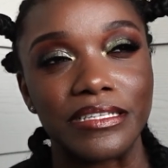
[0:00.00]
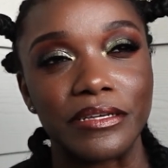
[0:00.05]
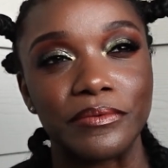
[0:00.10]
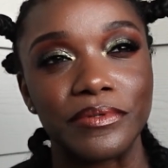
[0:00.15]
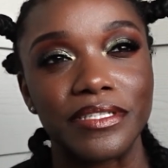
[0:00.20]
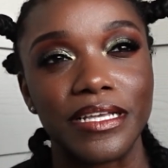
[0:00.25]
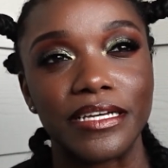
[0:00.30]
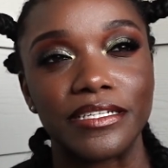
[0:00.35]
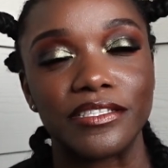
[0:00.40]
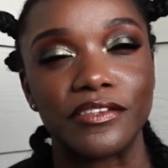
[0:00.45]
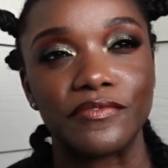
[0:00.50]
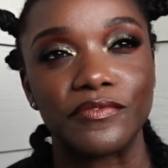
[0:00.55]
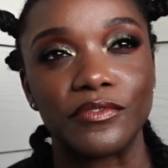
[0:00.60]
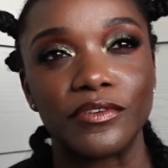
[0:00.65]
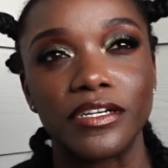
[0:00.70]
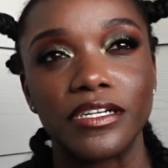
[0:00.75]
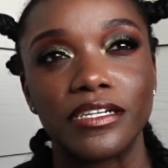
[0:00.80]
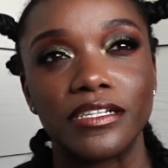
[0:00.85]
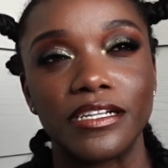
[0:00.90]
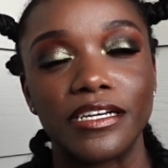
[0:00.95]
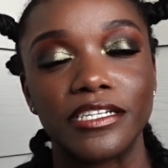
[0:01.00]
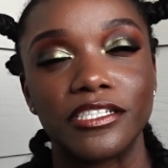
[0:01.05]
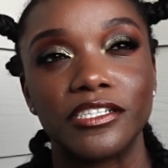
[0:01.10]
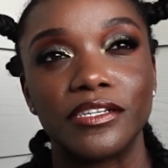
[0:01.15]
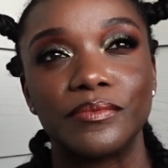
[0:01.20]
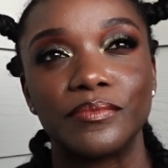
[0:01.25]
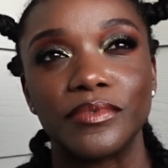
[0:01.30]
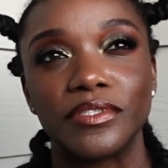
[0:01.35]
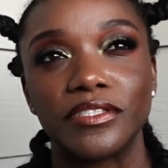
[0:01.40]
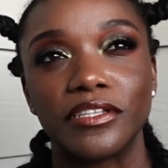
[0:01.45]
It was like Sephora
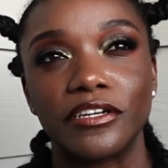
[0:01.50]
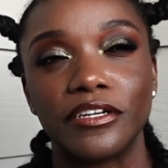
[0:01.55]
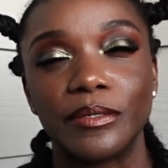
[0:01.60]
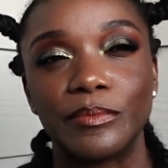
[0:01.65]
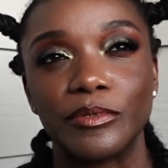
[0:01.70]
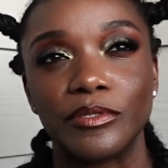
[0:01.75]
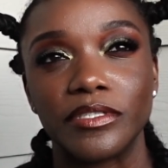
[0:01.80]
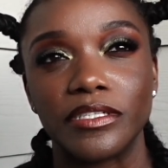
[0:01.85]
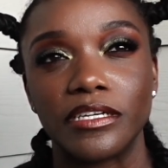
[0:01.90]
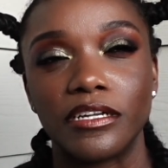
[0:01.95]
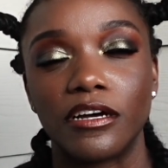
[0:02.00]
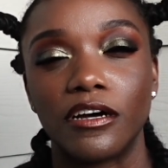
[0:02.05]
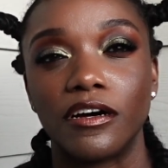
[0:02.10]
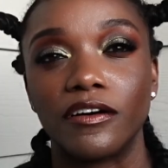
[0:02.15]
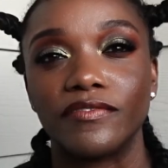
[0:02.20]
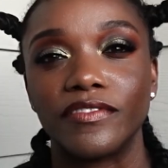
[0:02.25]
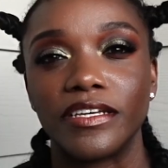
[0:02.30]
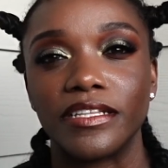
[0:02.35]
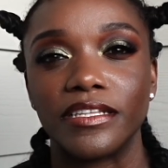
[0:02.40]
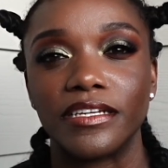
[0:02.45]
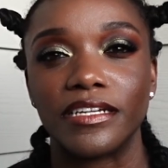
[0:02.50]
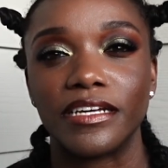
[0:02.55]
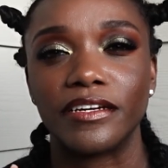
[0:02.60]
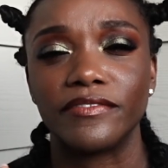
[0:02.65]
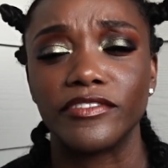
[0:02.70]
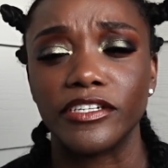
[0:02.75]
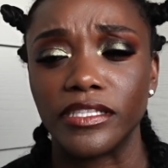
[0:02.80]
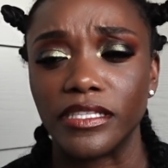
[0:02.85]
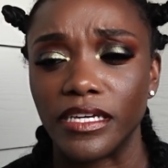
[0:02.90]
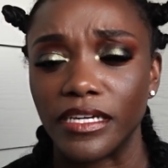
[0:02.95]
collection was 30% off, and then
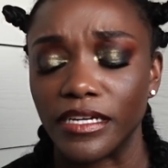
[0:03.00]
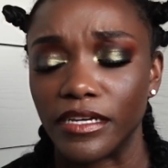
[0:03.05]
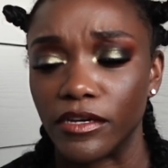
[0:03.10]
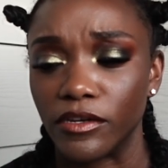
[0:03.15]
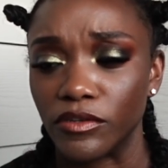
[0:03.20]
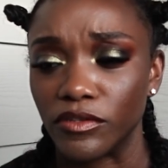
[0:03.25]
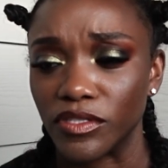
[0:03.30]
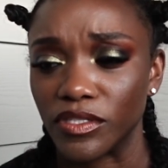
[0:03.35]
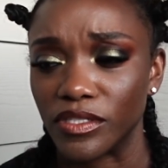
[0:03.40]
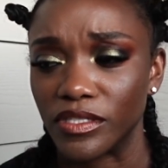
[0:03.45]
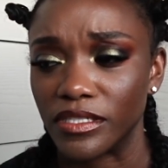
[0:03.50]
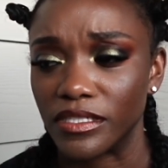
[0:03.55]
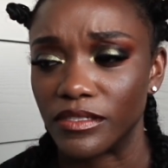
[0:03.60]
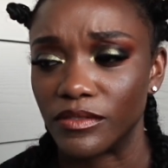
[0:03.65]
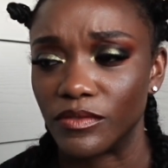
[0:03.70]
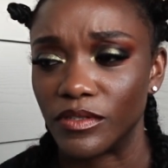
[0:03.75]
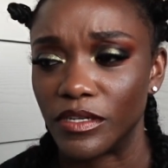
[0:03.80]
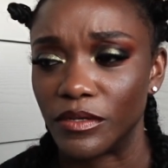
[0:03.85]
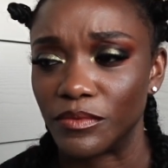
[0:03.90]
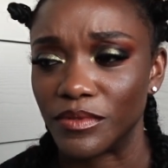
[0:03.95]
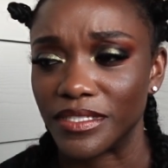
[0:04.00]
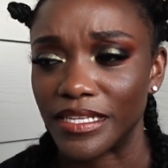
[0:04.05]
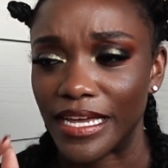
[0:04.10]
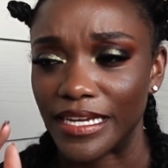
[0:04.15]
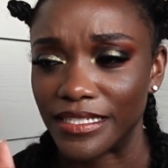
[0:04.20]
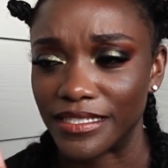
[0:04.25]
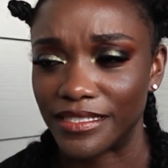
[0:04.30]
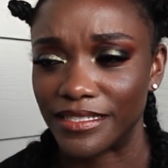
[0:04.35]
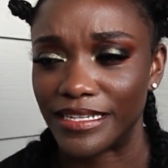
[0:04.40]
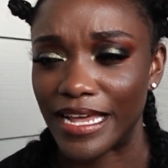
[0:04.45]
everything else, it was
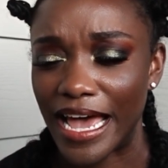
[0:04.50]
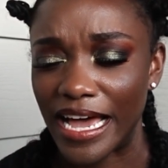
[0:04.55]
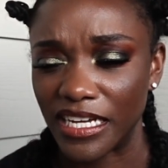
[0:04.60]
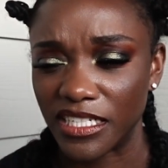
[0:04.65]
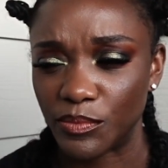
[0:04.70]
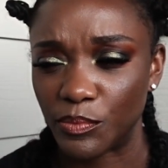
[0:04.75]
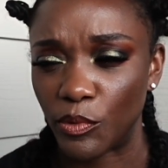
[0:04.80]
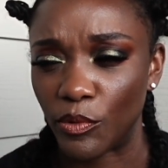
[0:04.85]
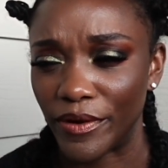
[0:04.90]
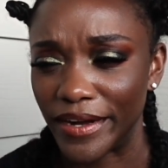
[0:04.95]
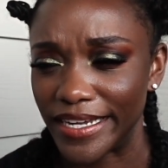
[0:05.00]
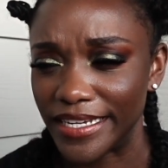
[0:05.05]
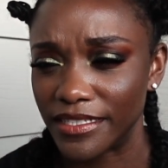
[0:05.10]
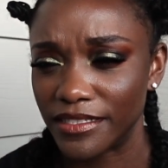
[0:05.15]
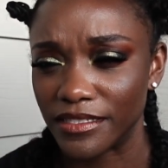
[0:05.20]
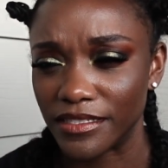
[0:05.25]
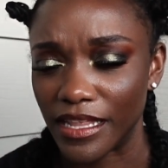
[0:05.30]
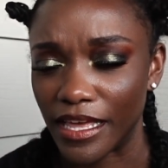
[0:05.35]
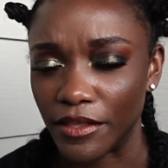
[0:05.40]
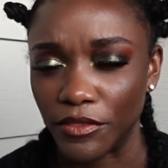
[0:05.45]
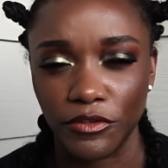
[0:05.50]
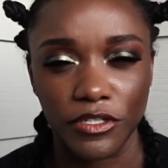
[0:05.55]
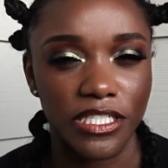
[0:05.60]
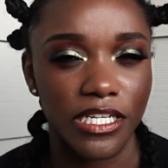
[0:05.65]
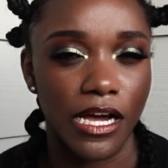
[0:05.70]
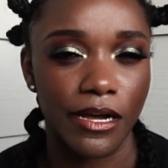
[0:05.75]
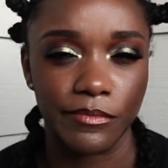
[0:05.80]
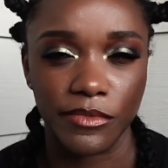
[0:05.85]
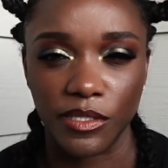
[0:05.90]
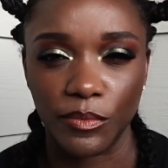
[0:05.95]
like stacked points, like 3
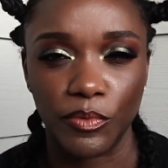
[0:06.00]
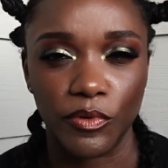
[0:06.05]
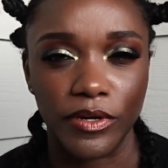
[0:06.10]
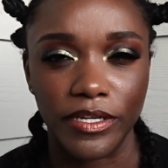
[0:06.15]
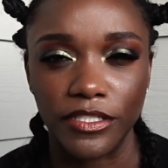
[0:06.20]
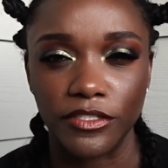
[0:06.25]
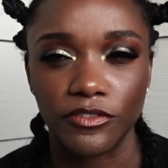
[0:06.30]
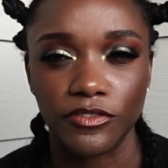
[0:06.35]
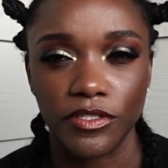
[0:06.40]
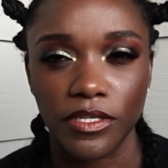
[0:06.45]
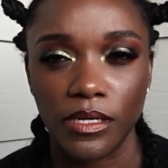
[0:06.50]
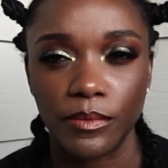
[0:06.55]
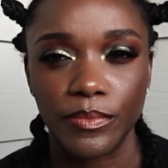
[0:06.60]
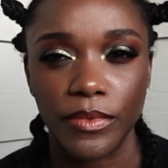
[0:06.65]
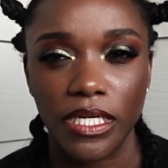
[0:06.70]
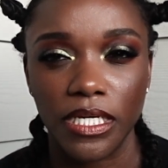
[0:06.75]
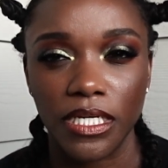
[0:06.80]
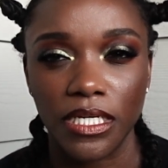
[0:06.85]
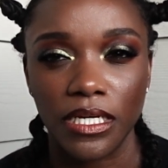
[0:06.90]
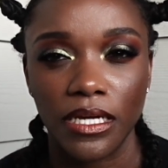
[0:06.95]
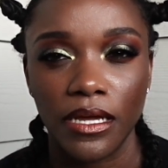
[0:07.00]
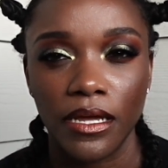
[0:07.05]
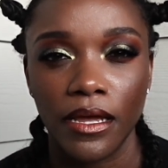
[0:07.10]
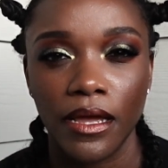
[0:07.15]
times the points or something.